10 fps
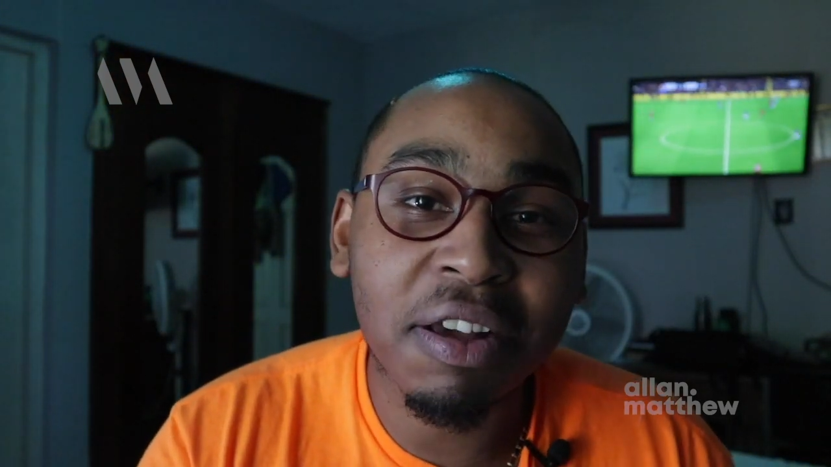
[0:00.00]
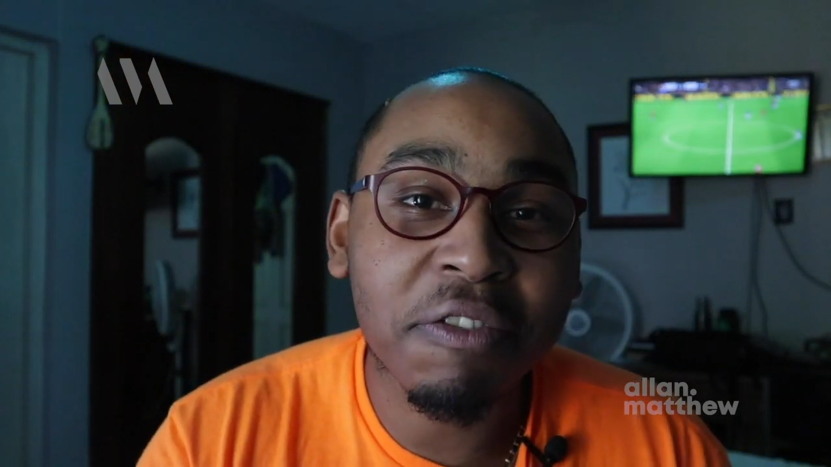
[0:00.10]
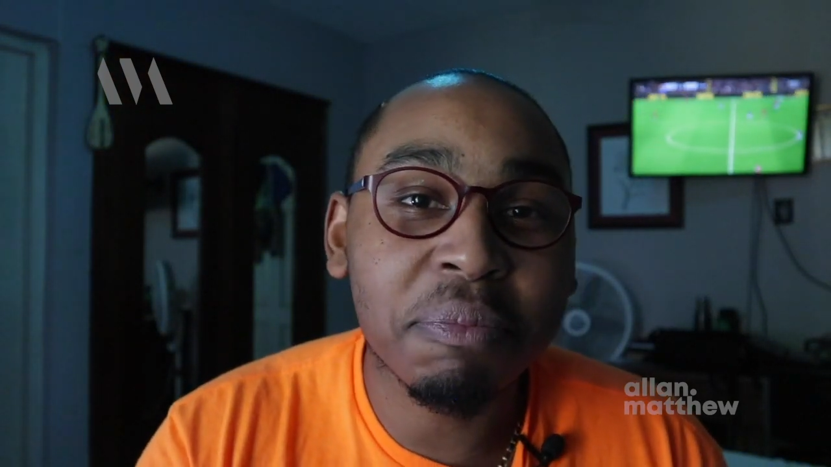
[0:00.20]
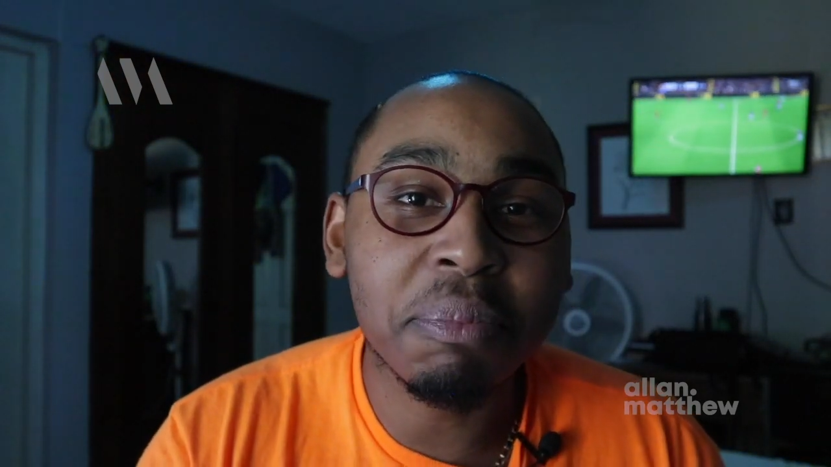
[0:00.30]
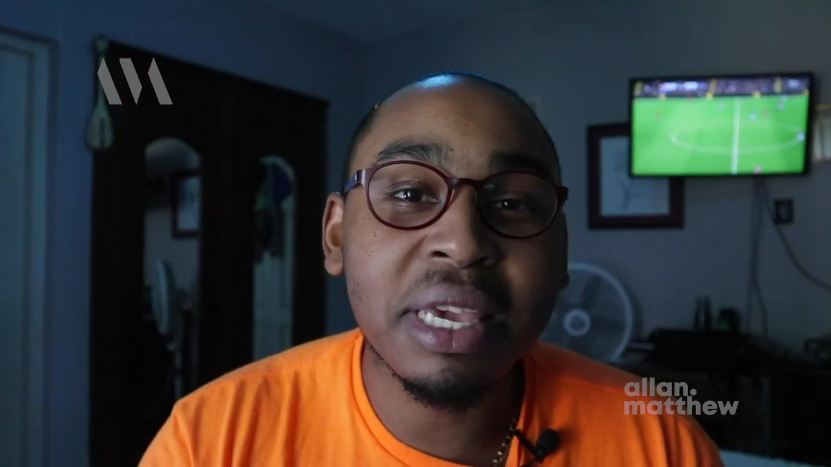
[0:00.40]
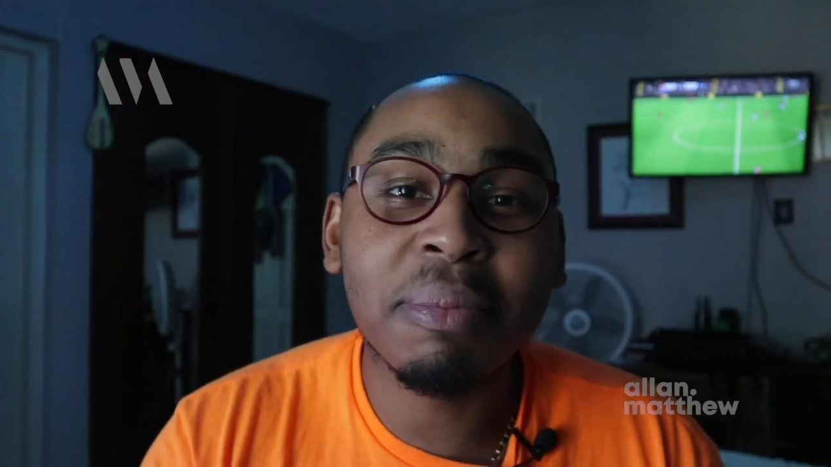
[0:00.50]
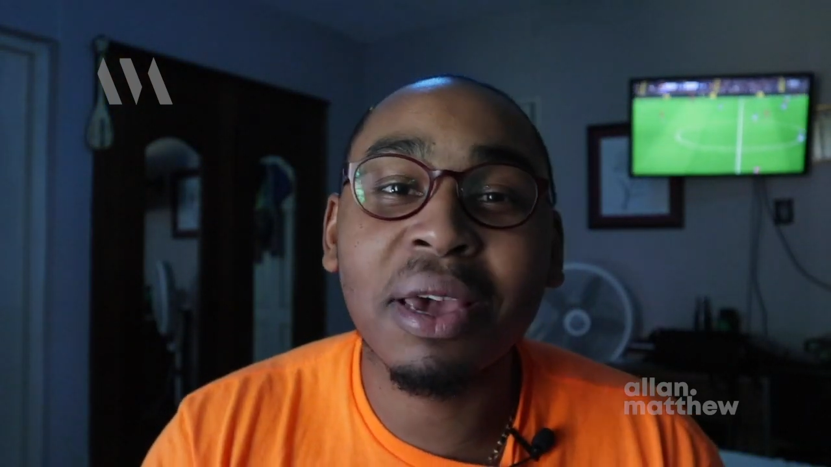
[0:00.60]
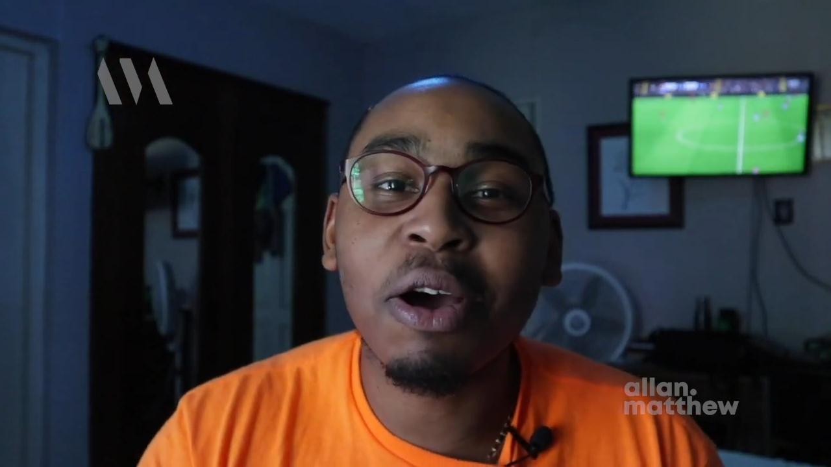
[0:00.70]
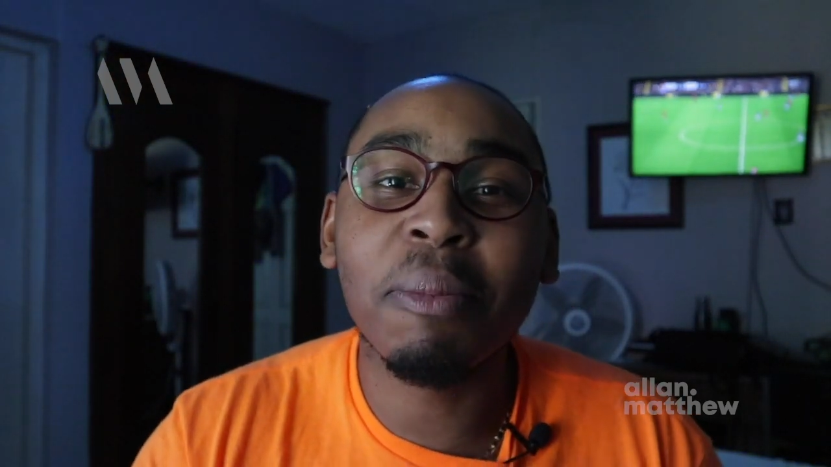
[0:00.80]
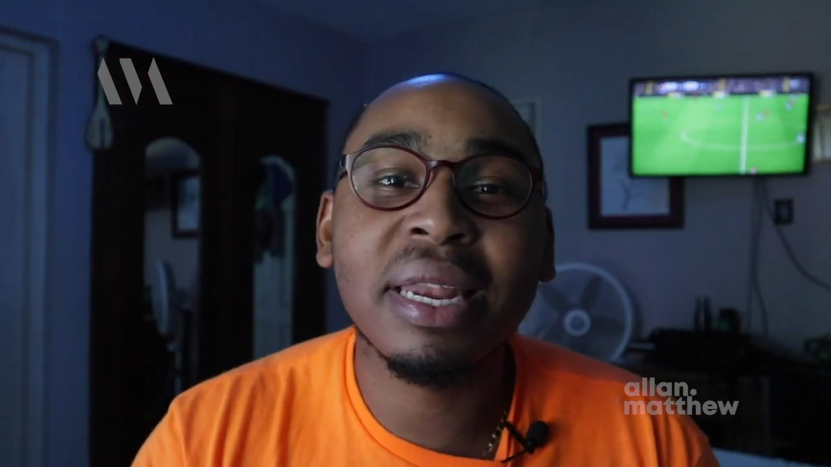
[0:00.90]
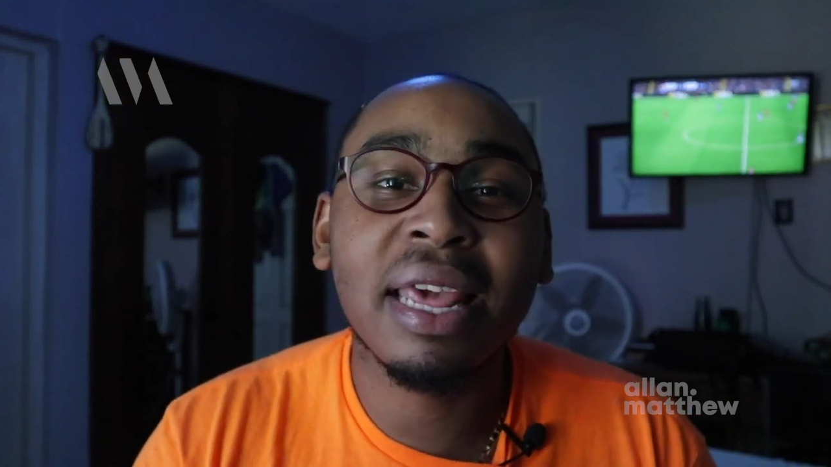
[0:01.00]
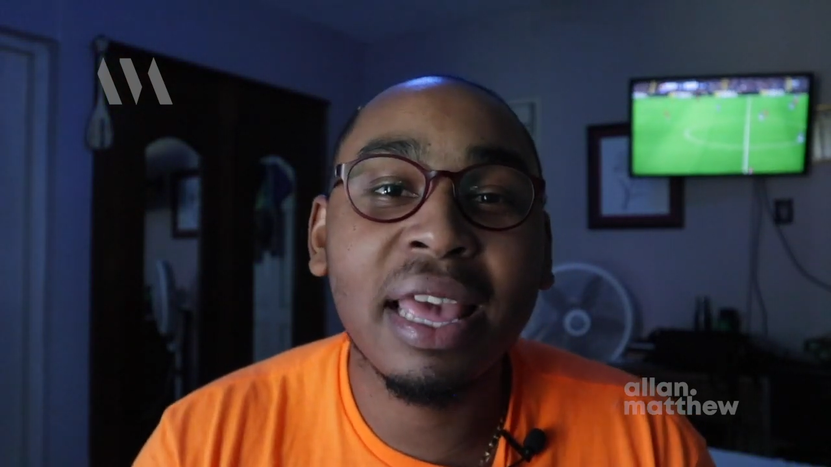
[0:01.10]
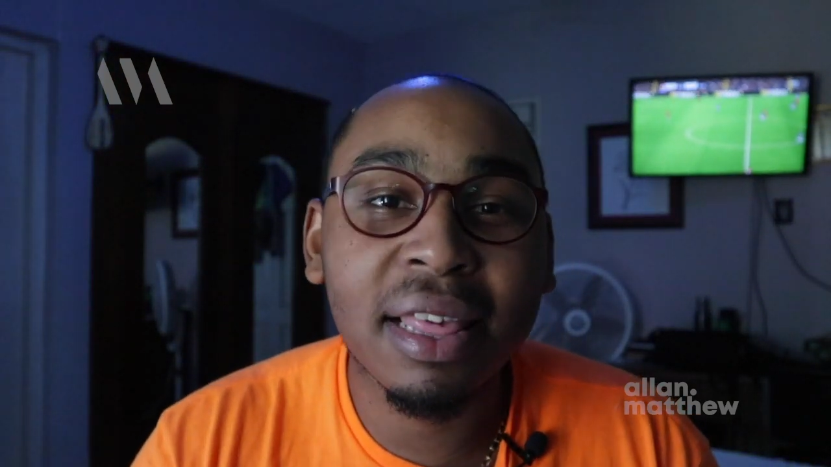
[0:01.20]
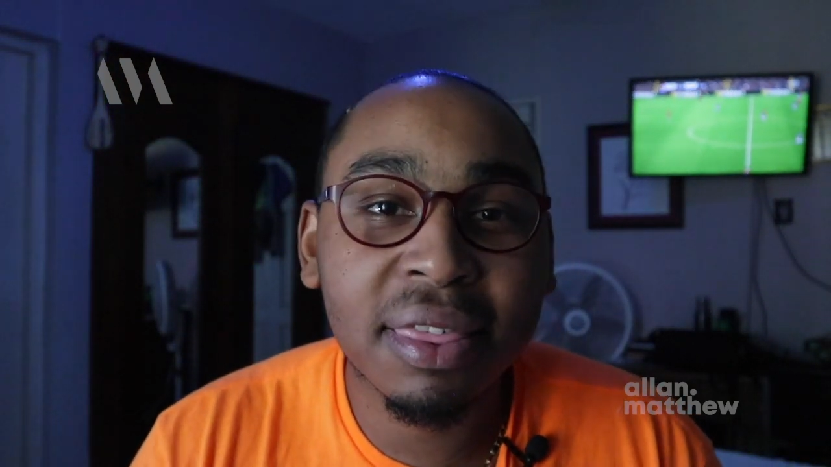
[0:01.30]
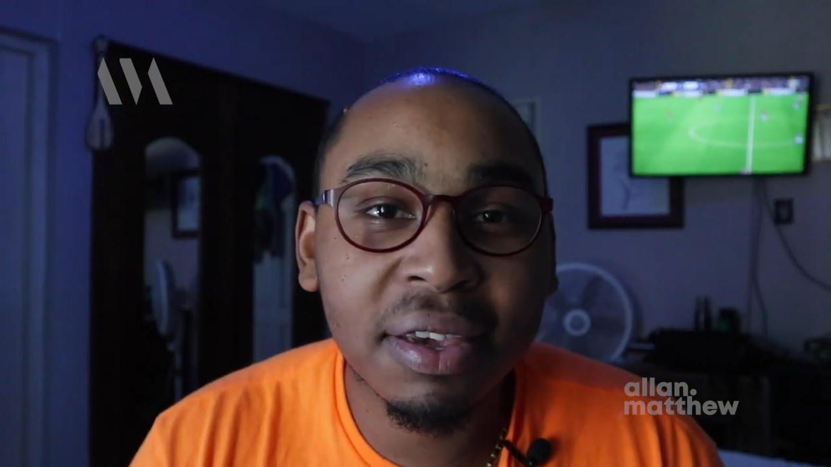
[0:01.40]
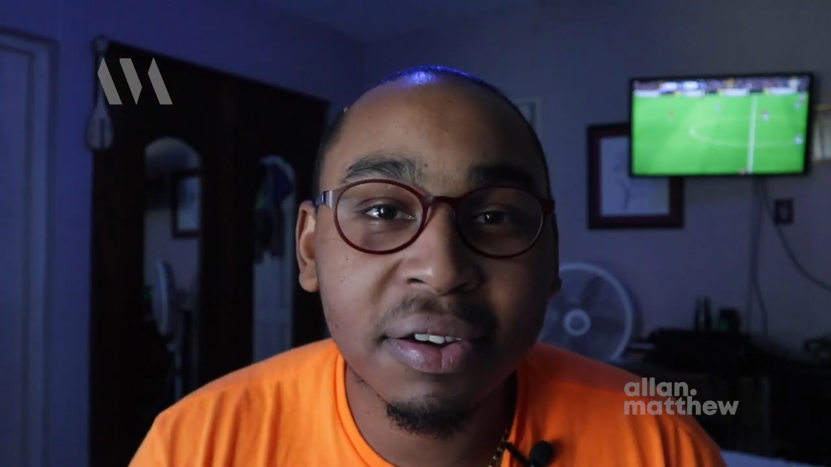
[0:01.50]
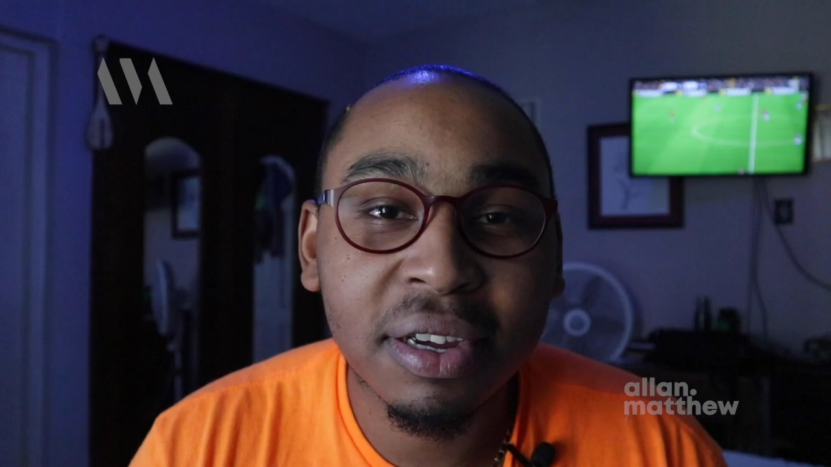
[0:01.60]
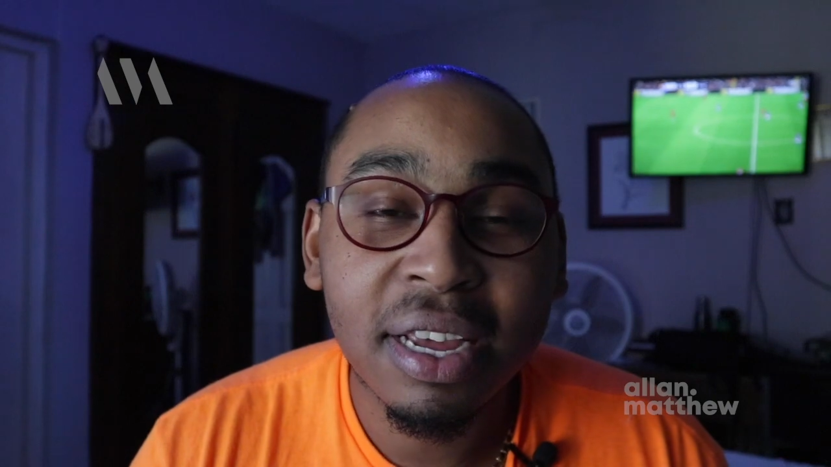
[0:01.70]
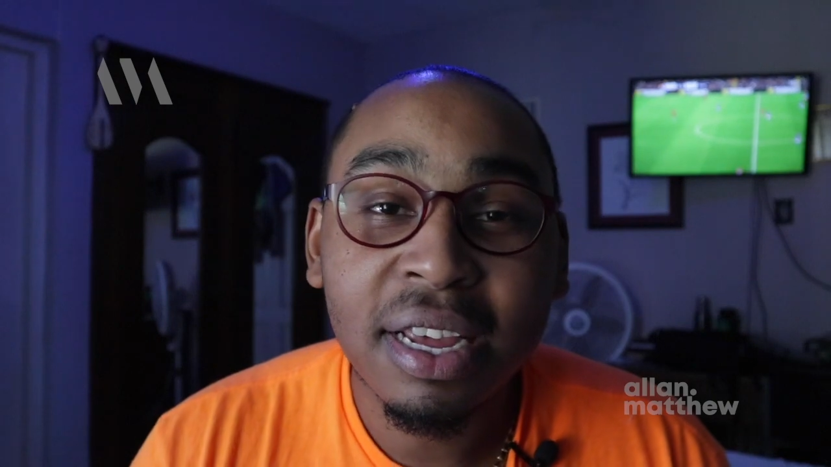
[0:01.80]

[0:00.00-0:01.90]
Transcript: of me becoming healthier.